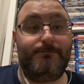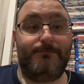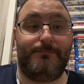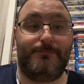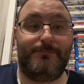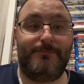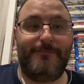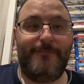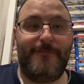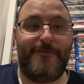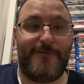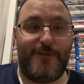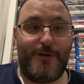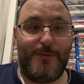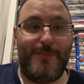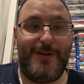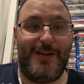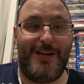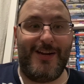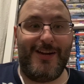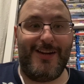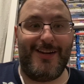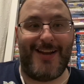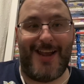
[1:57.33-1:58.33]
for
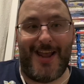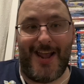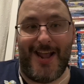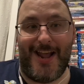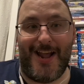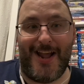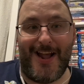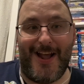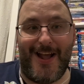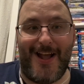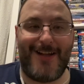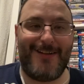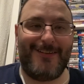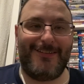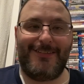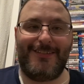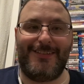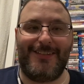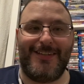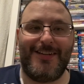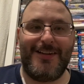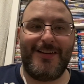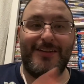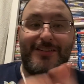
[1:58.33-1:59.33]
me, yeah,
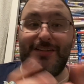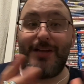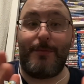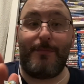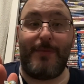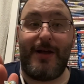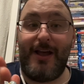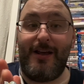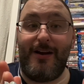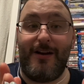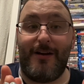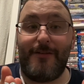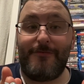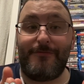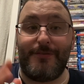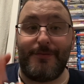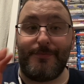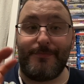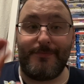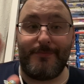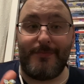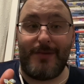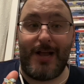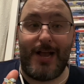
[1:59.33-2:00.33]
because I'll buy it off him.
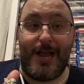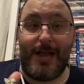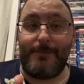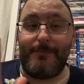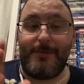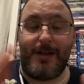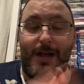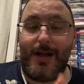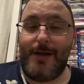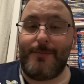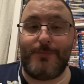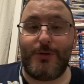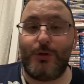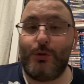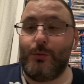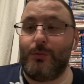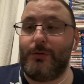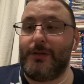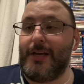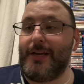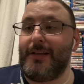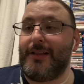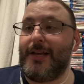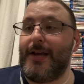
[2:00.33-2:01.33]
I'm cool
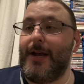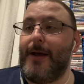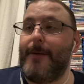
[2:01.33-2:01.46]
like that.